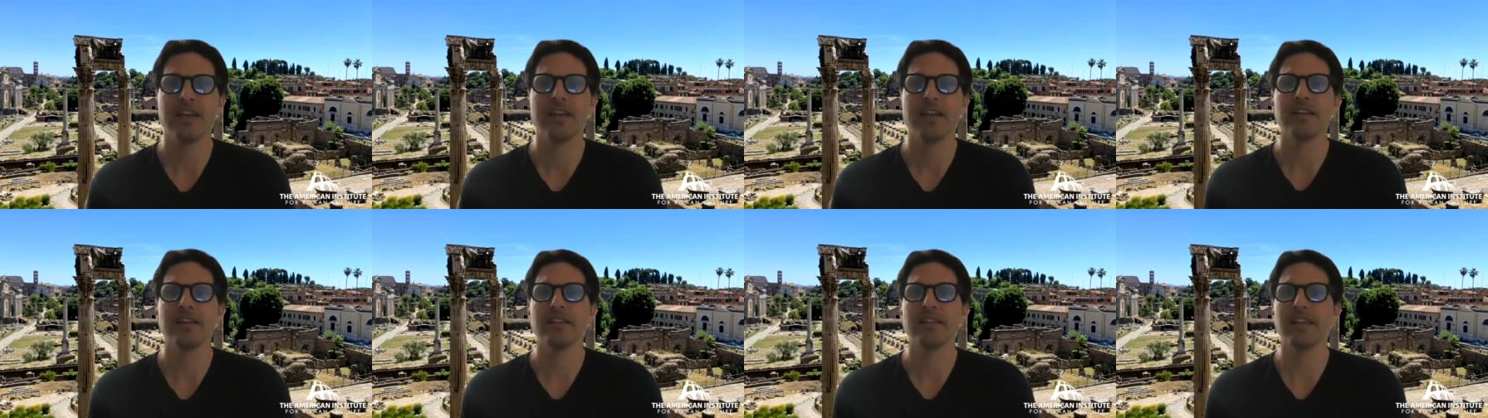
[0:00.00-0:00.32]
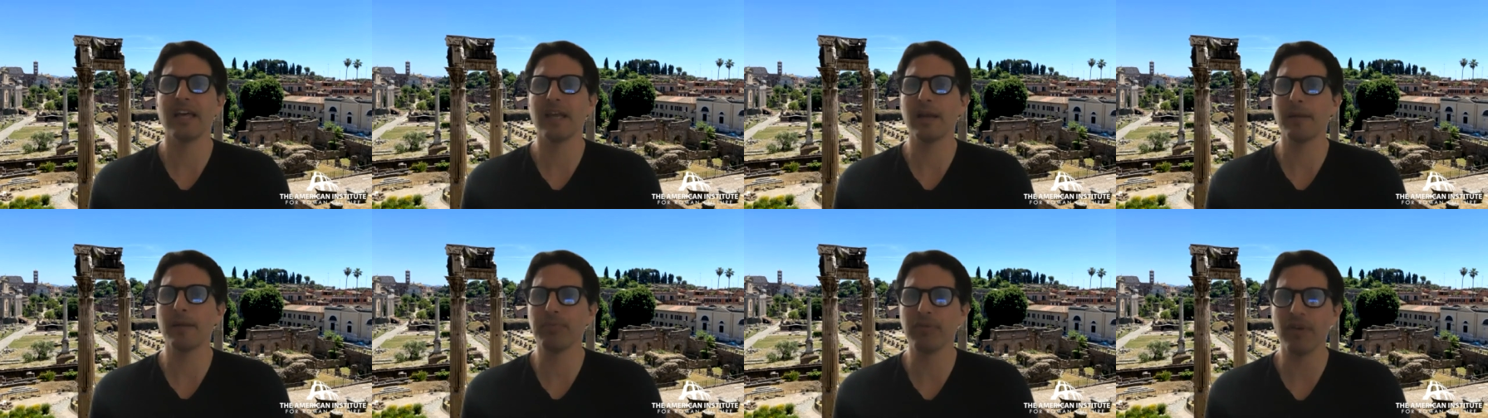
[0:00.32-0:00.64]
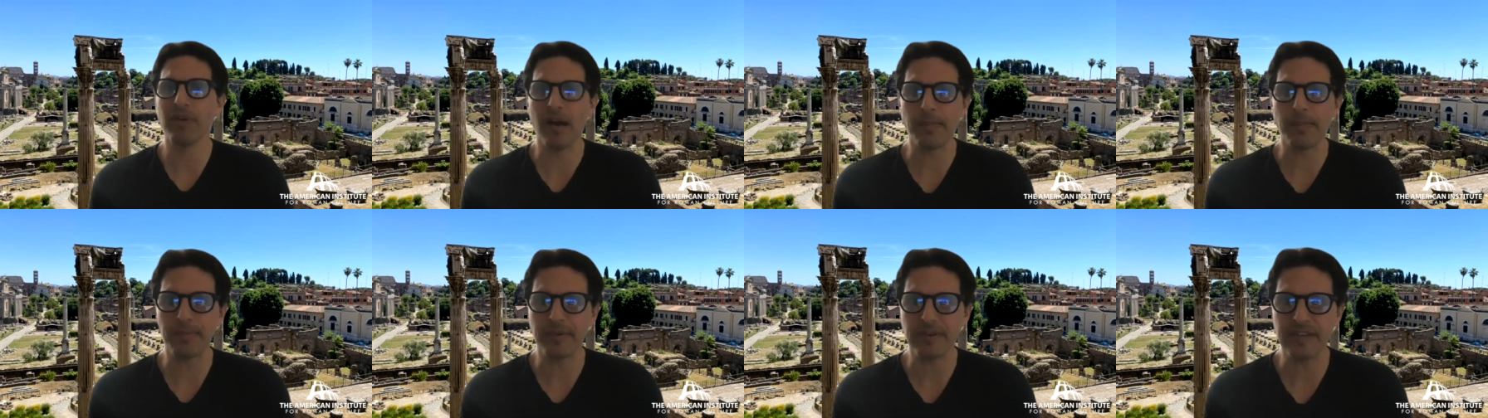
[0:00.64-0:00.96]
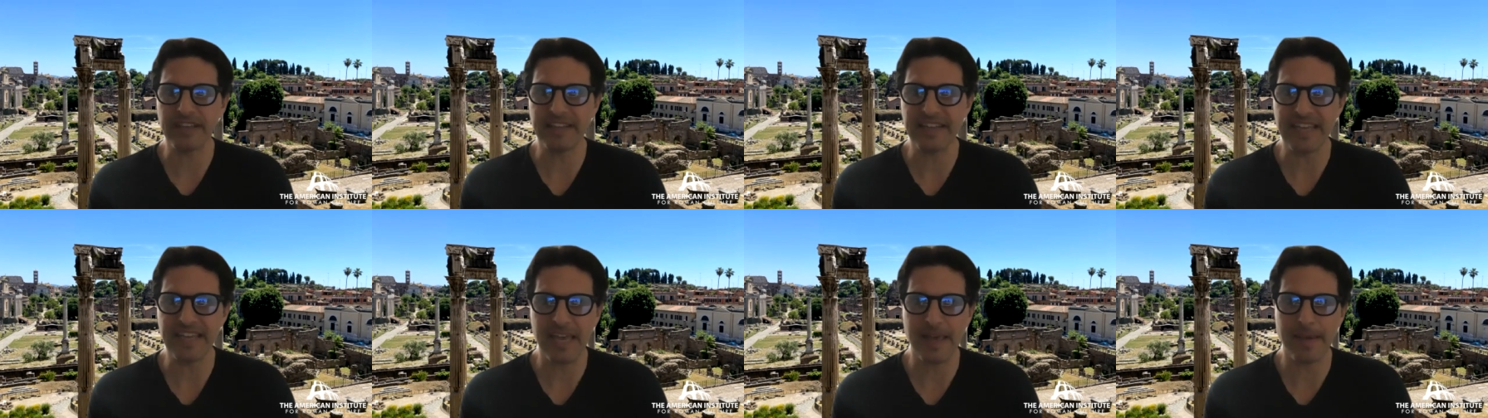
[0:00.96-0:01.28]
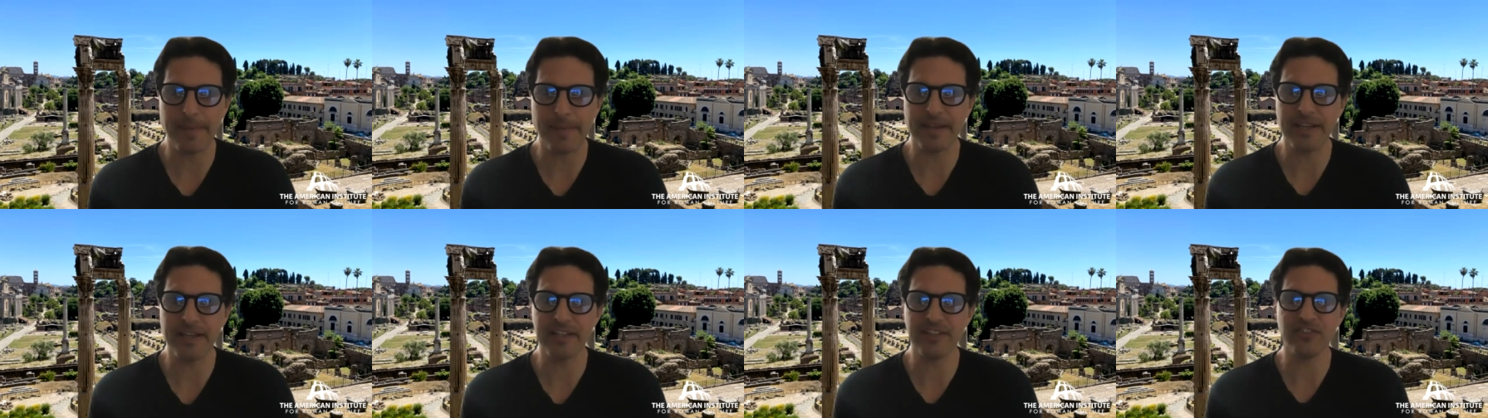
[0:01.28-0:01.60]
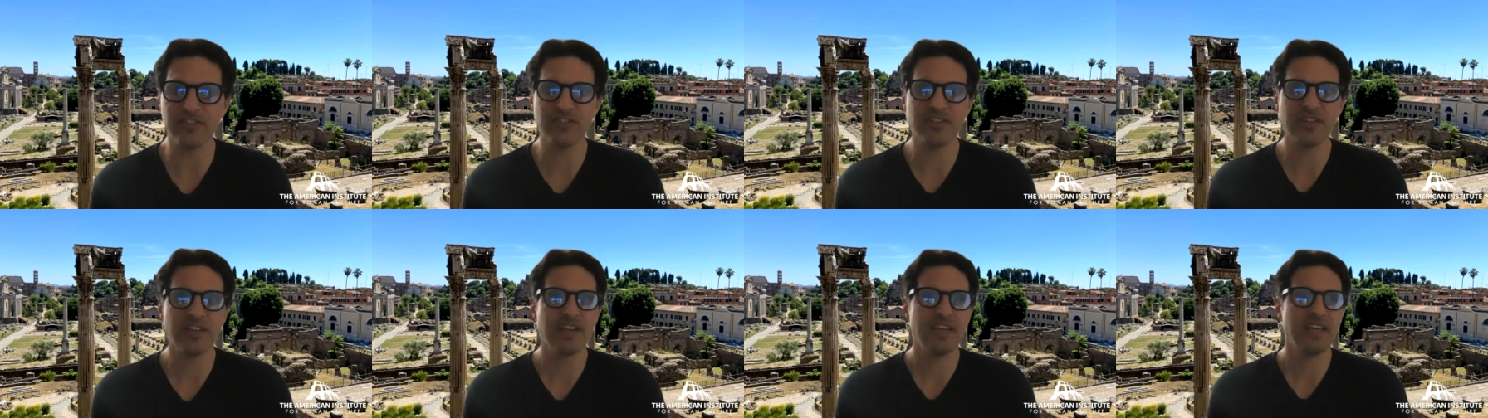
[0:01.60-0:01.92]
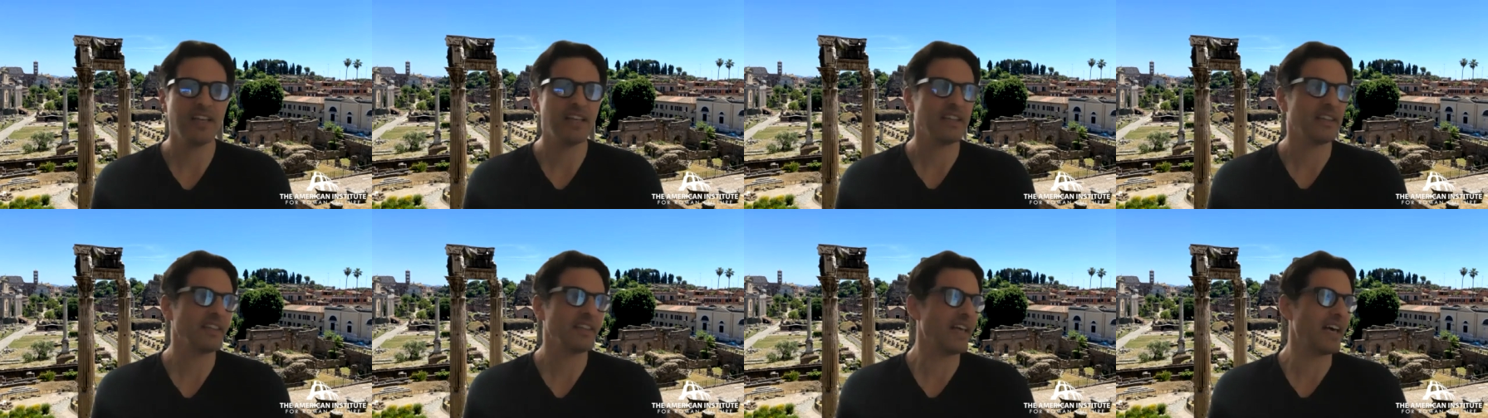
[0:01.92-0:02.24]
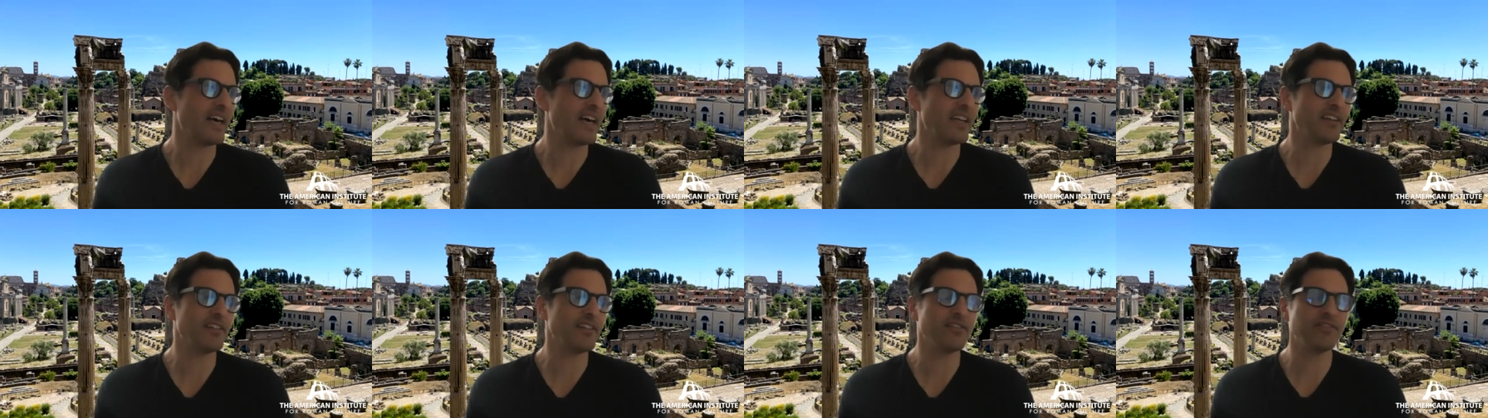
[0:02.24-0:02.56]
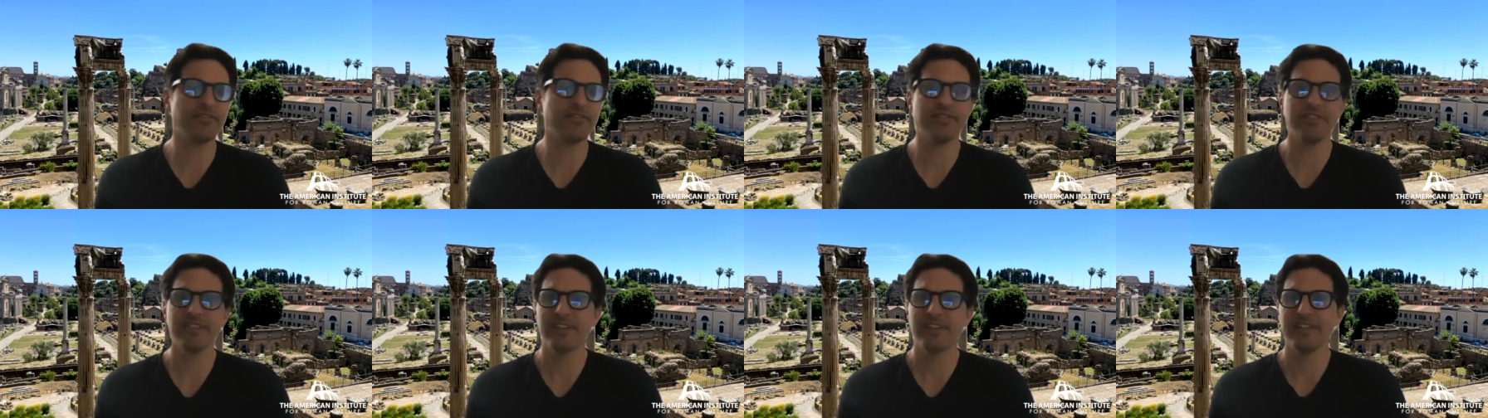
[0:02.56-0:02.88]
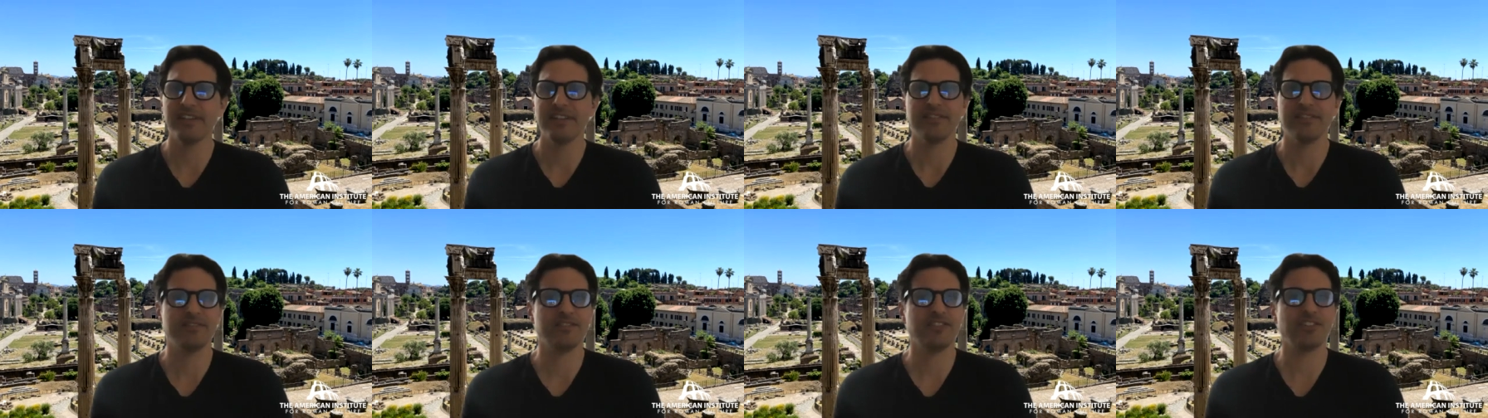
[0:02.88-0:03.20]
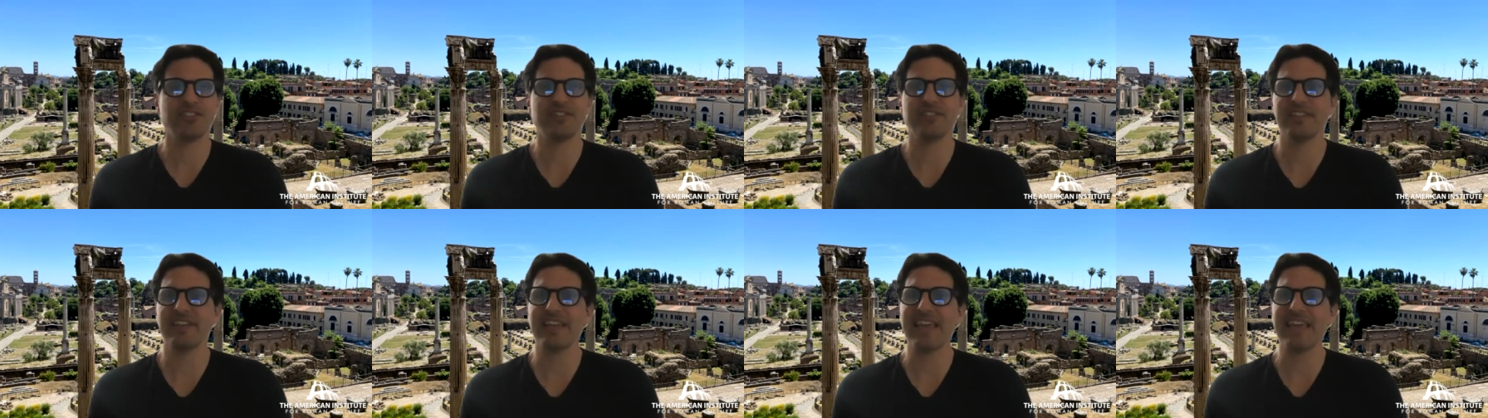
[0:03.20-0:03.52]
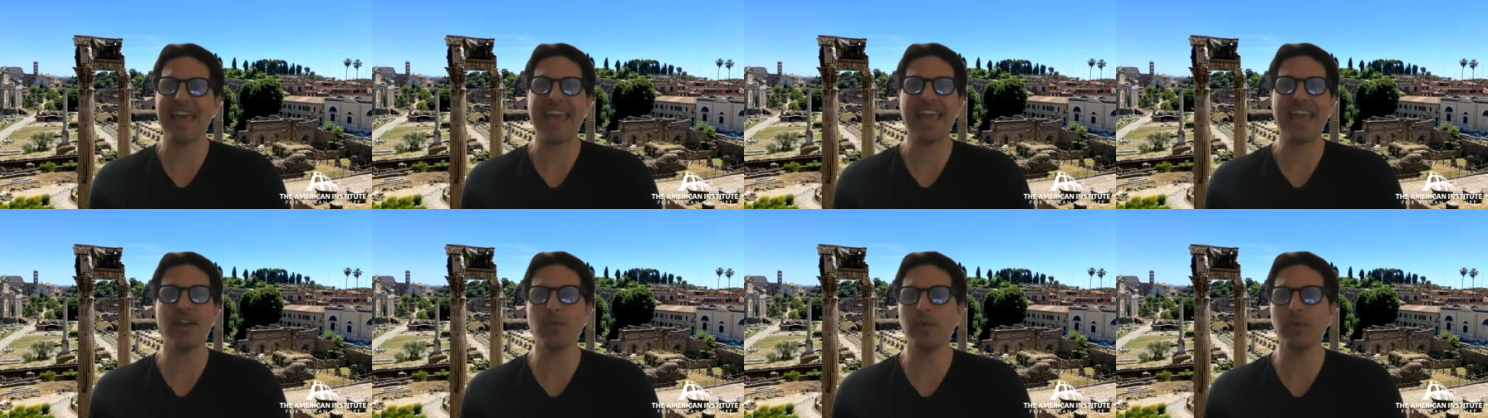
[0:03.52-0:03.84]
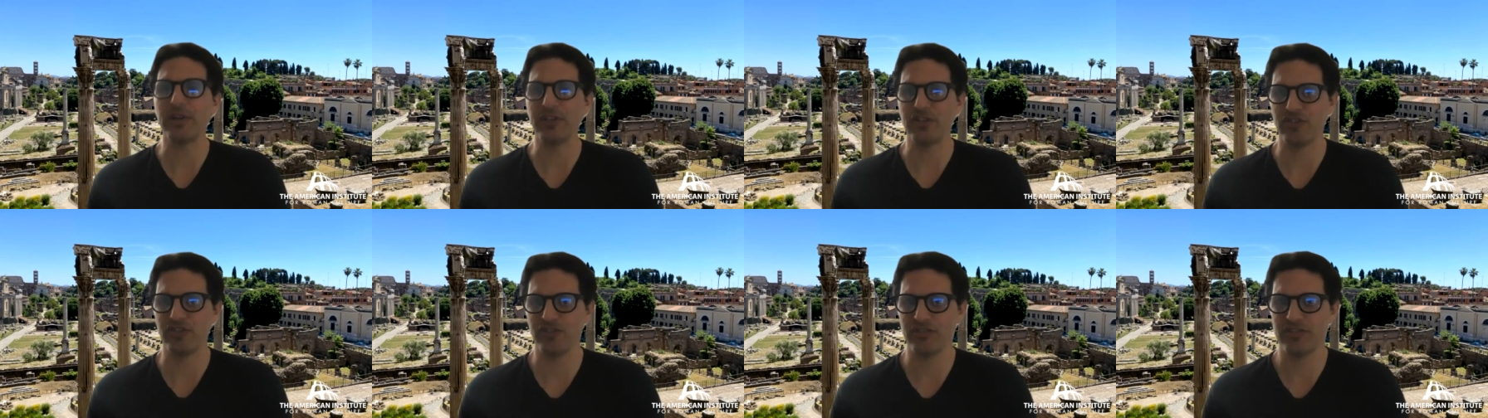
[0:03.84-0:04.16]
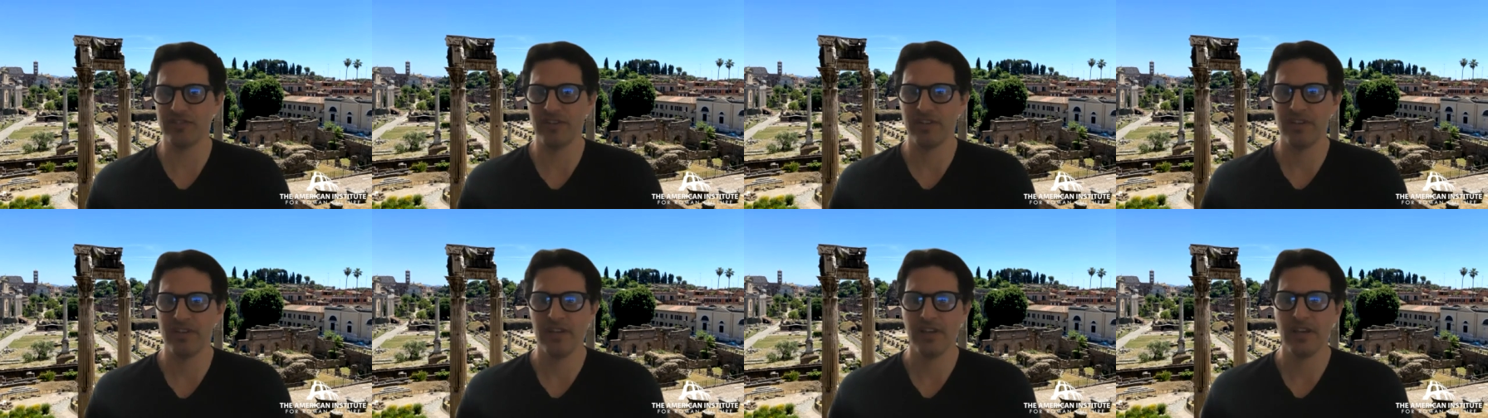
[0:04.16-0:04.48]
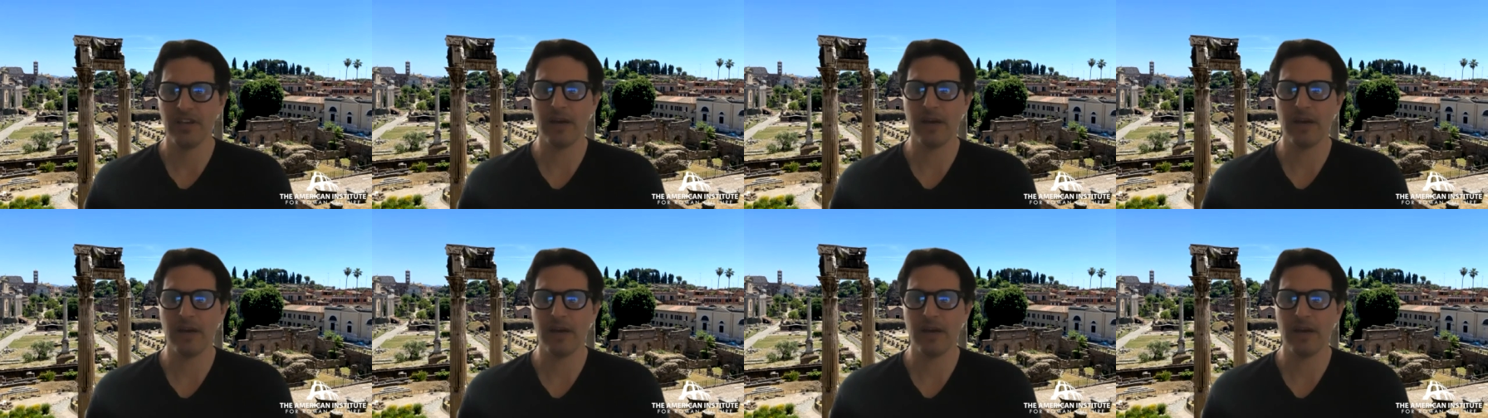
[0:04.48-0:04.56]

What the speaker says: A lot of property damage, a lot of just anguish.